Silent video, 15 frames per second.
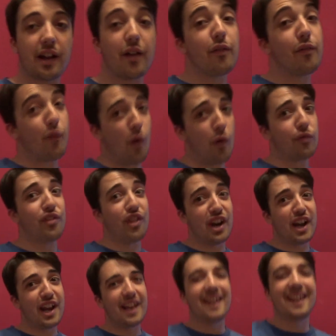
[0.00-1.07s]
for
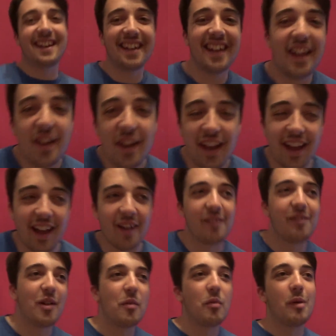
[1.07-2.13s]
free
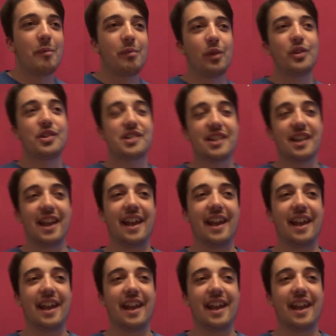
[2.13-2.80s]
from OnePlus